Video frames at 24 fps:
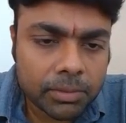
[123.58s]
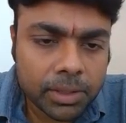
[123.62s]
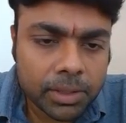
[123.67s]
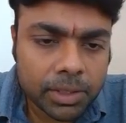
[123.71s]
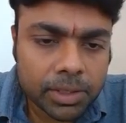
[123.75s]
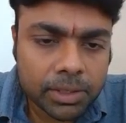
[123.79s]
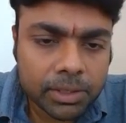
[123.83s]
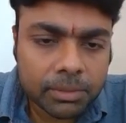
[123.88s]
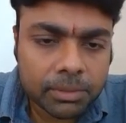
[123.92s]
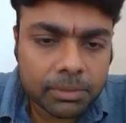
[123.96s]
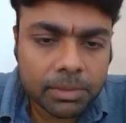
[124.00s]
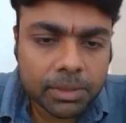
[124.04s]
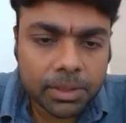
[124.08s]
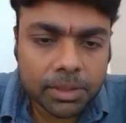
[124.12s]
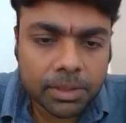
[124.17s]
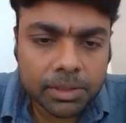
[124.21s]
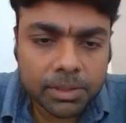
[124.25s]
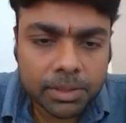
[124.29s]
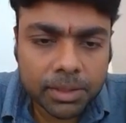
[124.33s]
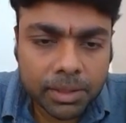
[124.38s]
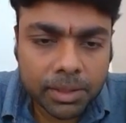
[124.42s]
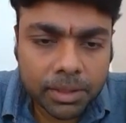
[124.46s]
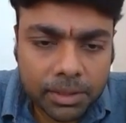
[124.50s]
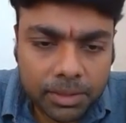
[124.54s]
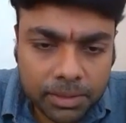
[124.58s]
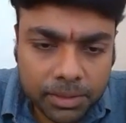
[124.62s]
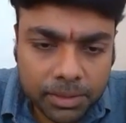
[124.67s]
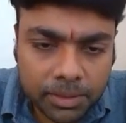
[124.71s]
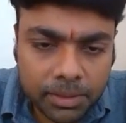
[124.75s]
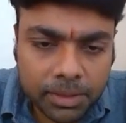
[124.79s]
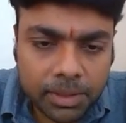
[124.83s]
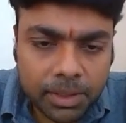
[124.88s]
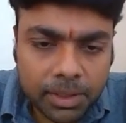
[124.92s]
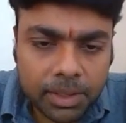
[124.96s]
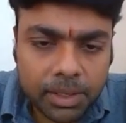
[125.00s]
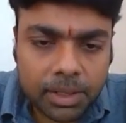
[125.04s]
of the Income Tax Act
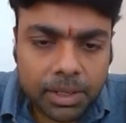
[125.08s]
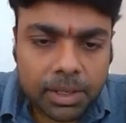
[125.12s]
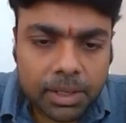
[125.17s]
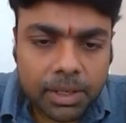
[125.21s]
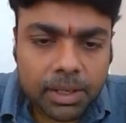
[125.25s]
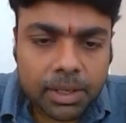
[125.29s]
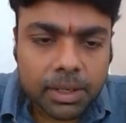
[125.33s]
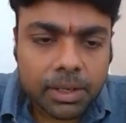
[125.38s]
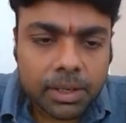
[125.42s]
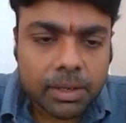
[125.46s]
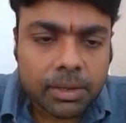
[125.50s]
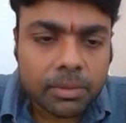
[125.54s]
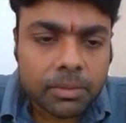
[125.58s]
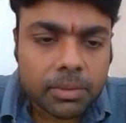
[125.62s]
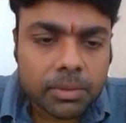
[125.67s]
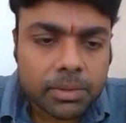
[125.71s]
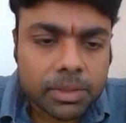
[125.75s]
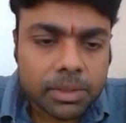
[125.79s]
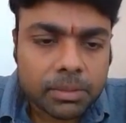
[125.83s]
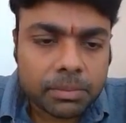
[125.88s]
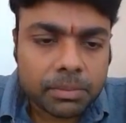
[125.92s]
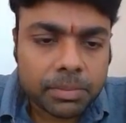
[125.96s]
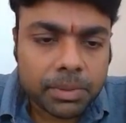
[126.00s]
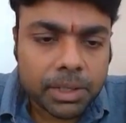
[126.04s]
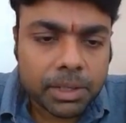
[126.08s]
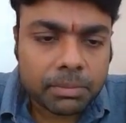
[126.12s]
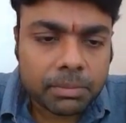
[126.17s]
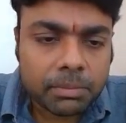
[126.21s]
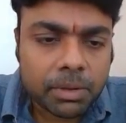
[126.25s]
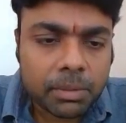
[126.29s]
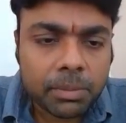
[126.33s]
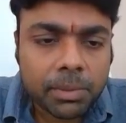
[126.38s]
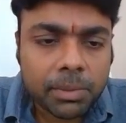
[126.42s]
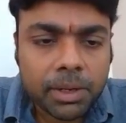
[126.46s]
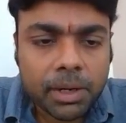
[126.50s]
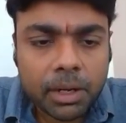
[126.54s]
was repealed
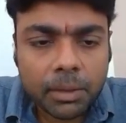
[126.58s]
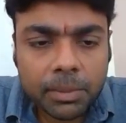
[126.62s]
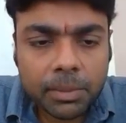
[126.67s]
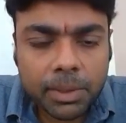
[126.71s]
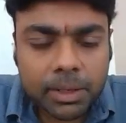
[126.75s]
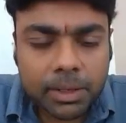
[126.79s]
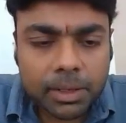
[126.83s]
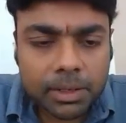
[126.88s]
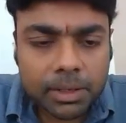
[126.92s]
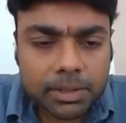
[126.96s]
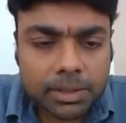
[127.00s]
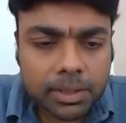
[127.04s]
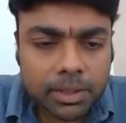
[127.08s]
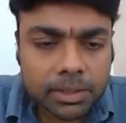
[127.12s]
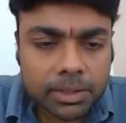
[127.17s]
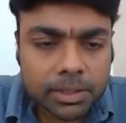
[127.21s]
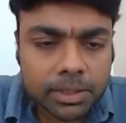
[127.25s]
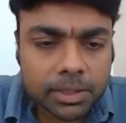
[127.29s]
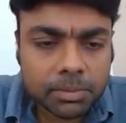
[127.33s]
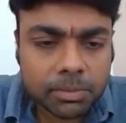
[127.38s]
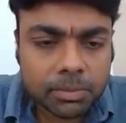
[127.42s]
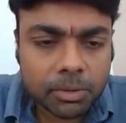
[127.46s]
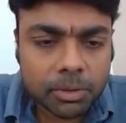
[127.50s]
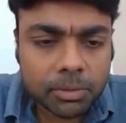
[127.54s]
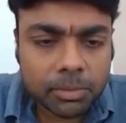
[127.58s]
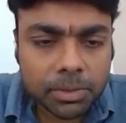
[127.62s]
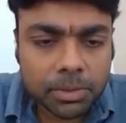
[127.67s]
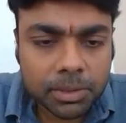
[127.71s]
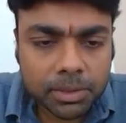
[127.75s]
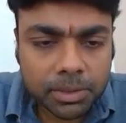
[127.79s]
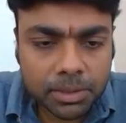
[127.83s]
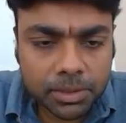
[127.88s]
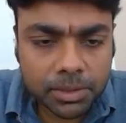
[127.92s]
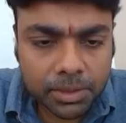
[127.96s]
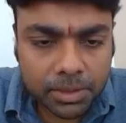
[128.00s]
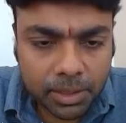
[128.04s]
by Benami Transactions
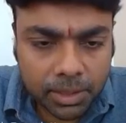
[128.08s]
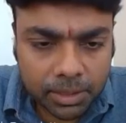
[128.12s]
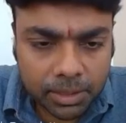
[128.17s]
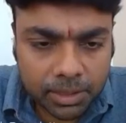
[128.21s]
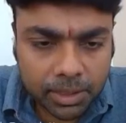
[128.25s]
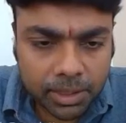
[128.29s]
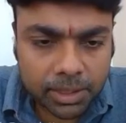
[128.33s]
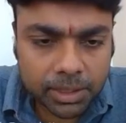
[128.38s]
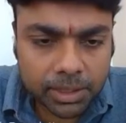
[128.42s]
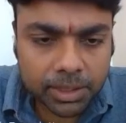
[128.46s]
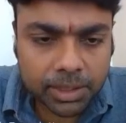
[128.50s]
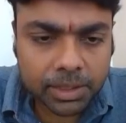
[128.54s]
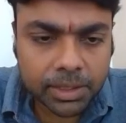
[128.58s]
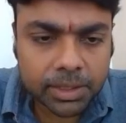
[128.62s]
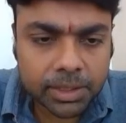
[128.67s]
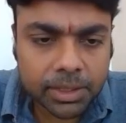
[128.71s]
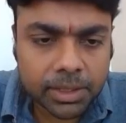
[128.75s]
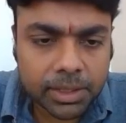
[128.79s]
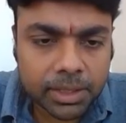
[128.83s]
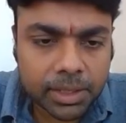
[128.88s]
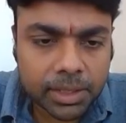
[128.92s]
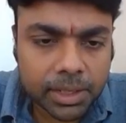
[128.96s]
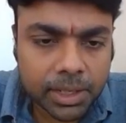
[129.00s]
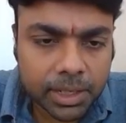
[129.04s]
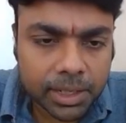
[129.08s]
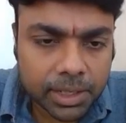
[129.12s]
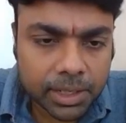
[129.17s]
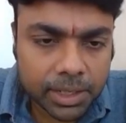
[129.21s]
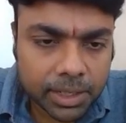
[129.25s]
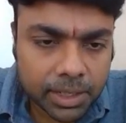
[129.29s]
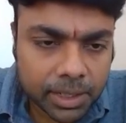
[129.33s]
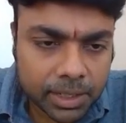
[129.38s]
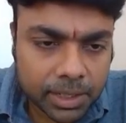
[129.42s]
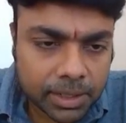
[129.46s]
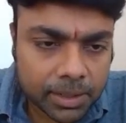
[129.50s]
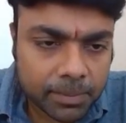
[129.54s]
Prohibitions Act
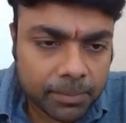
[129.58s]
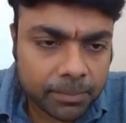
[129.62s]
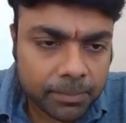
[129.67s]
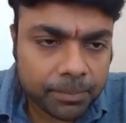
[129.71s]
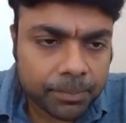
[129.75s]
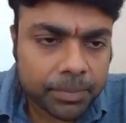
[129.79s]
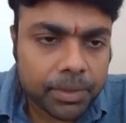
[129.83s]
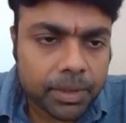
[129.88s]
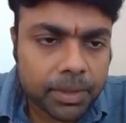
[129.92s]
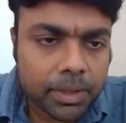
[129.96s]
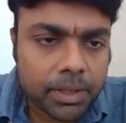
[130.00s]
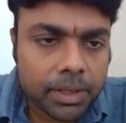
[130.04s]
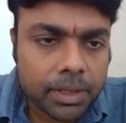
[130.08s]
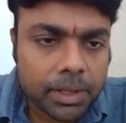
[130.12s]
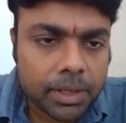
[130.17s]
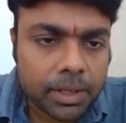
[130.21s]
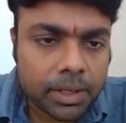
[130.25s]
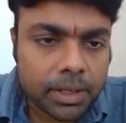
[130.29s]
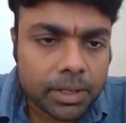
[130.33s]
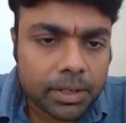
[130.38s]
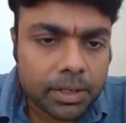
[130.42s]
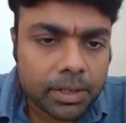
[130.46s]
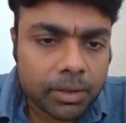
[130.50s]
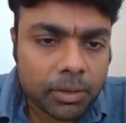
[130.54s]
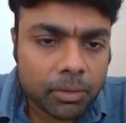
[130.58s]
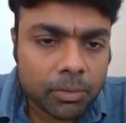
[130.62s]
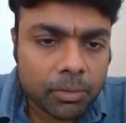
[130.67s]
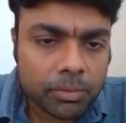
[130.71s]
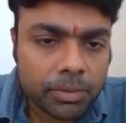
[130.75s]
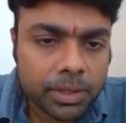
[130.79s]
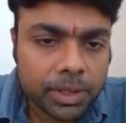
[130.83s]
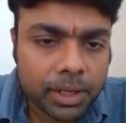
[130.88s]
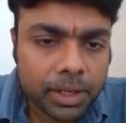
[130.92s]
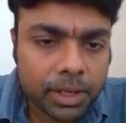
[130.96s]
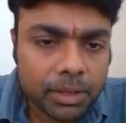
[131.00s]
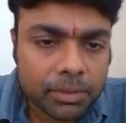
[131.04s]
1988, and now
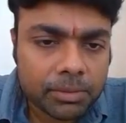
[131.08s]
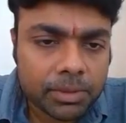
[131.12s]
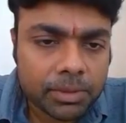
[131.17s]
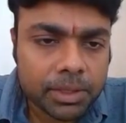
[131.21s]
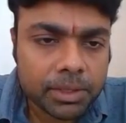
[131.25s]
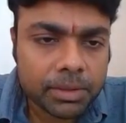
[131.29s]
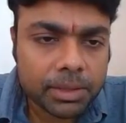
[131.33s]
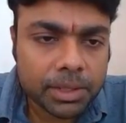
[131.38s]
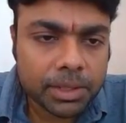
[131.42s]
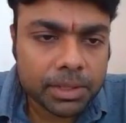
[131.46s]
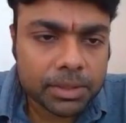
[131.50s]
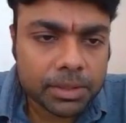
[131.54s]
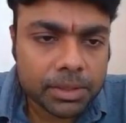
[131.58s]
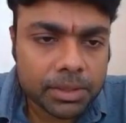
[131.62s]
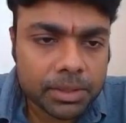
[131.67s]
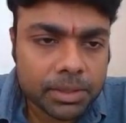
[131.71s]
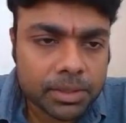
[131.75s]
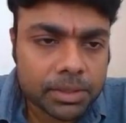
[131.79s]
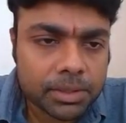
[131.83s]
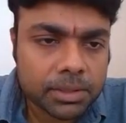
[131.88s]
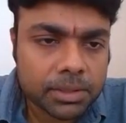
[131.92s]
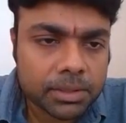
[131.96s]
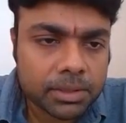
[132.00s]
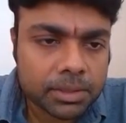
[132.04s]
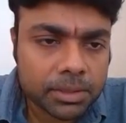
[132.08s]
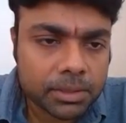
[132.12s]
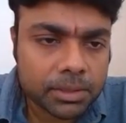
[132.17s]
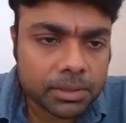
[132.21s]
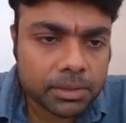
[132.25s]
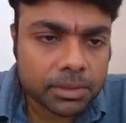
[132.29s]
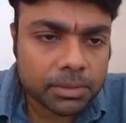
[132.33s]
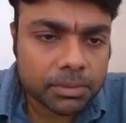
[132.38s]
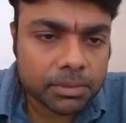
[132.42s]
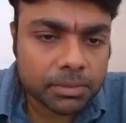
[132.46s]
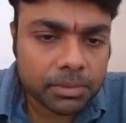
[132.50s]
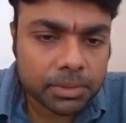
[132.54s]
we have the recent
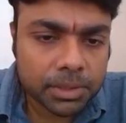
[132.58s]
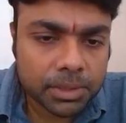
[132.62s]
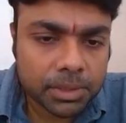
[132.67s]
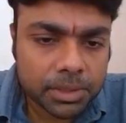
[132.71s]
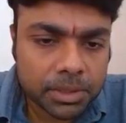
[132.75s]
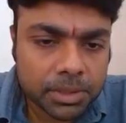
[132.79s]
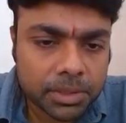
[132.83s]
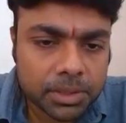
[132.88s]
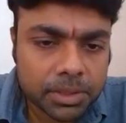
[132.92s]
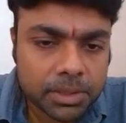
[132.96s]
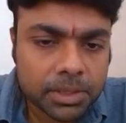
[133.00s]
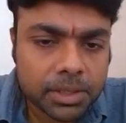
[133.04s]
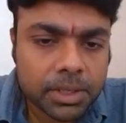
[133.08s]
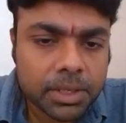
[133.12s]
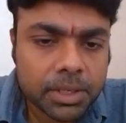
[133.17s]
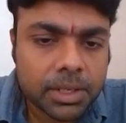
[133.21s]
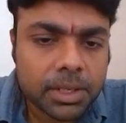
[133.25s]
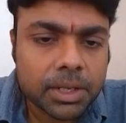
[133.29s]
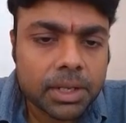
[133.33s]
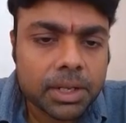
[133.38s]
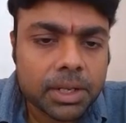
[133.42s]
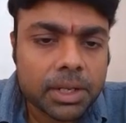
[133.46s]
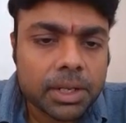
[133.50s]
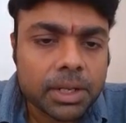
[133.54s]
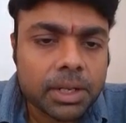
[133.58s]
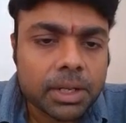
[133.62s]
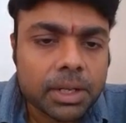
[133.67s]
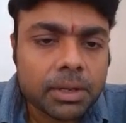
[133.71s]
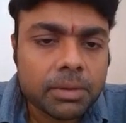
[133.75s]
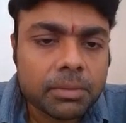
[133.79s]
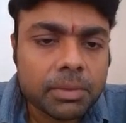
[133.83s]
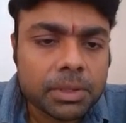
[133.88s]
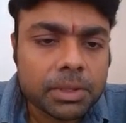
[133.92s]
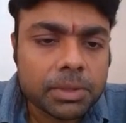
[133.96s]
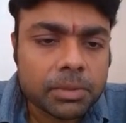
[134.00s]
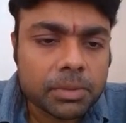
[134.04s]
version,
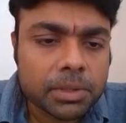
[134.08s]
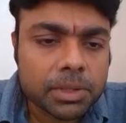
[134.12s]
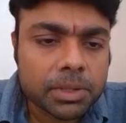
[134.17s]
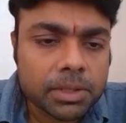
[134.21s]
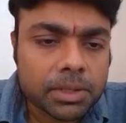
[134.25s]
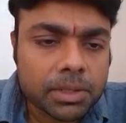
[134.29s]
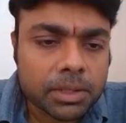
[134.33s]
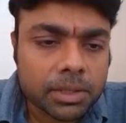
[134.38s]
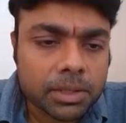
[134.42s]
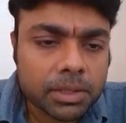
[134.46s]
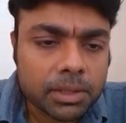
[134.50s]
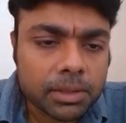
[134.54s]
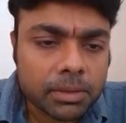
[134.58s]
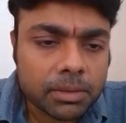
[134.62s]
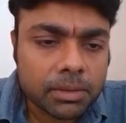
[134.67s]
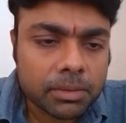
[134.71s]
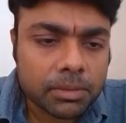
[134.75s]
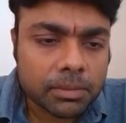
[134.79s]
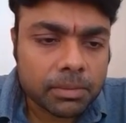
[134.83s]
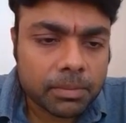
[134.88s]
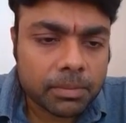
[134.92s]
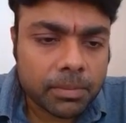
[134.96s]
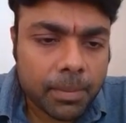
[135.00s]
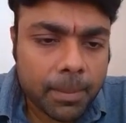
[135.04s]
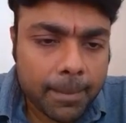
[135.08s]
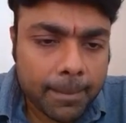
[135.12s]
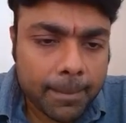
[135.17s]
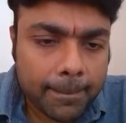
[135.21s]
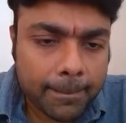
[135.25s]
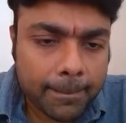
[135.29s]
which was the